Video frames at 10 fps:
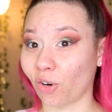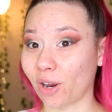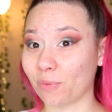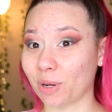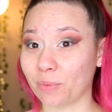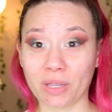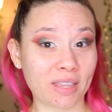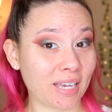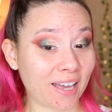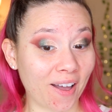Alright, what did we
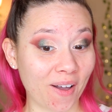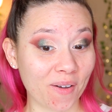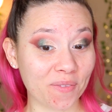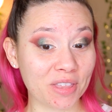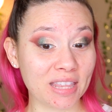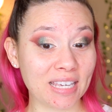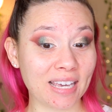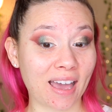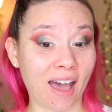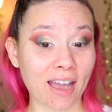think of
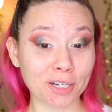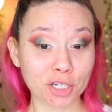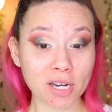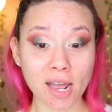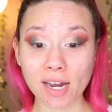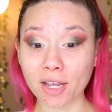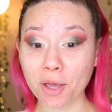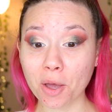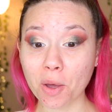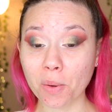the
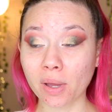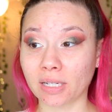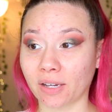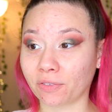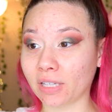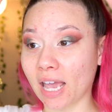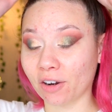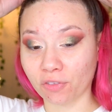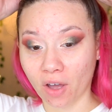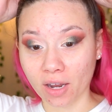eyeshadow? Definitely had
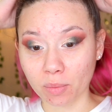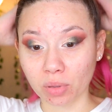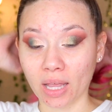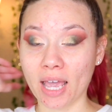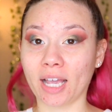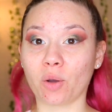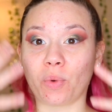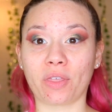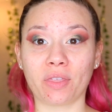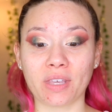fun playing
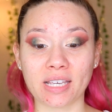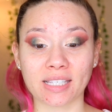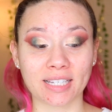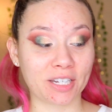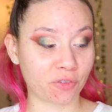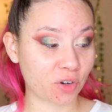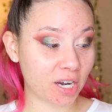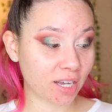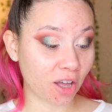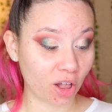with these different
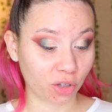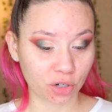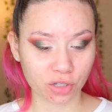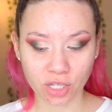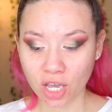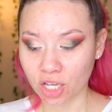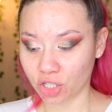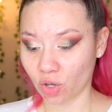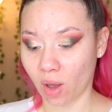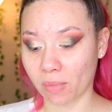colors.
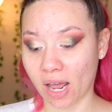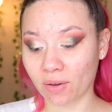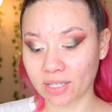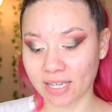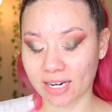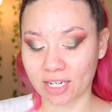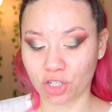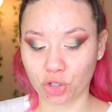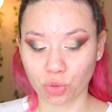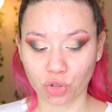So I'm now excited
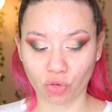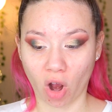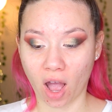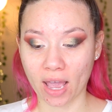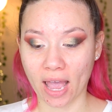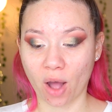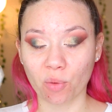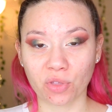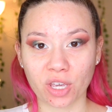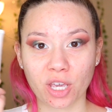to try
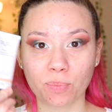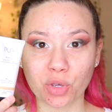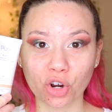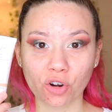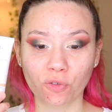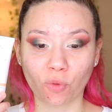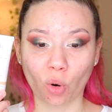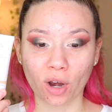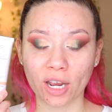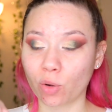out the Pure
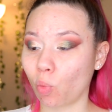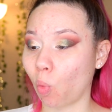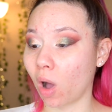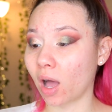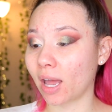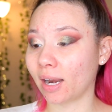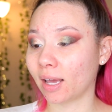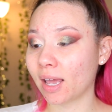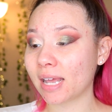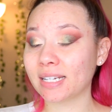
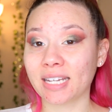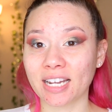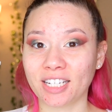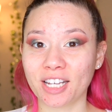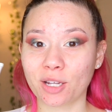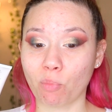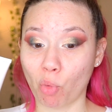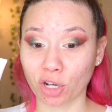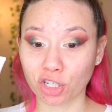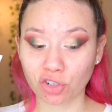4-in-1 Tinted
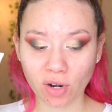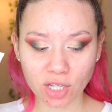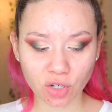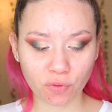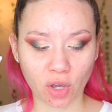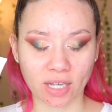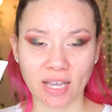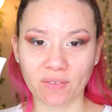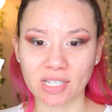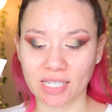Moisturizer. If you guys
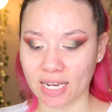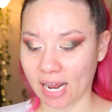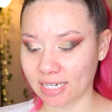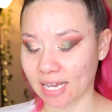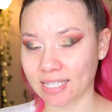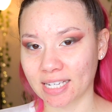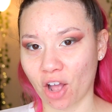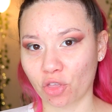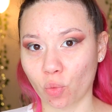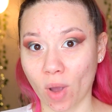haven't seen, I tested
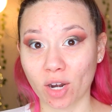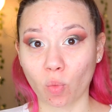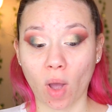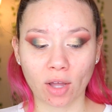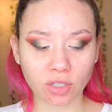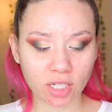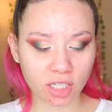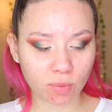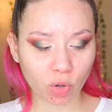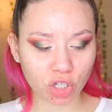out the Wet n Wild
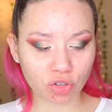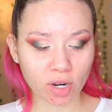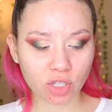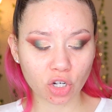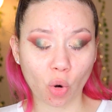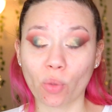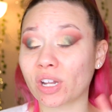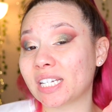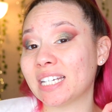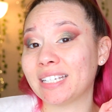Tinted Moisturizer, or the
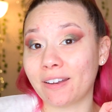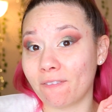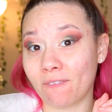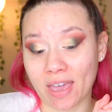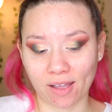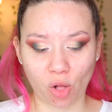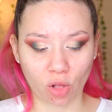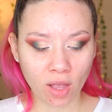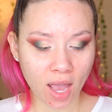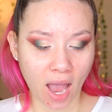Tinted
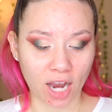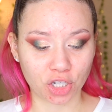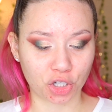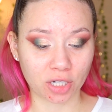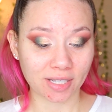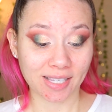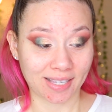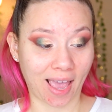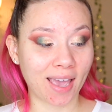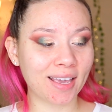Veil, I should
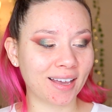say.